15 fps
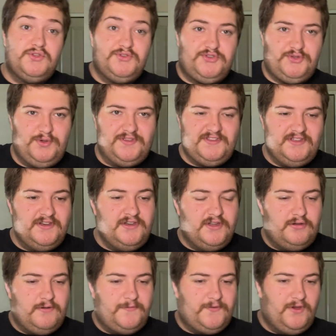So I didn't
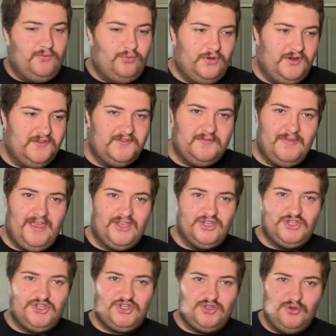know if I wanted to make a
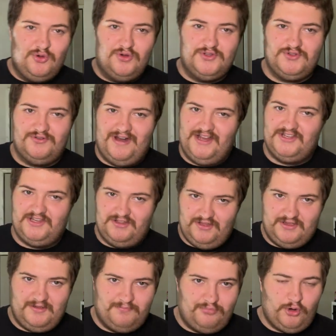short or actually
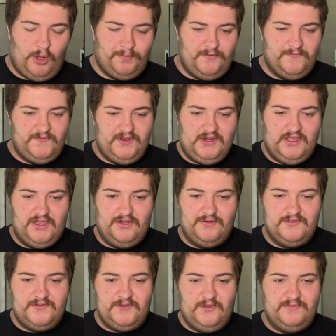like a proper video
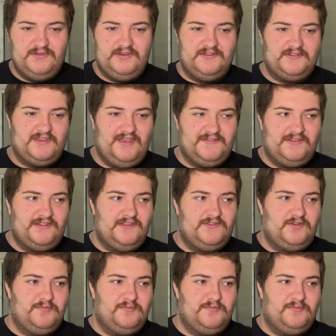in terms of discussing this.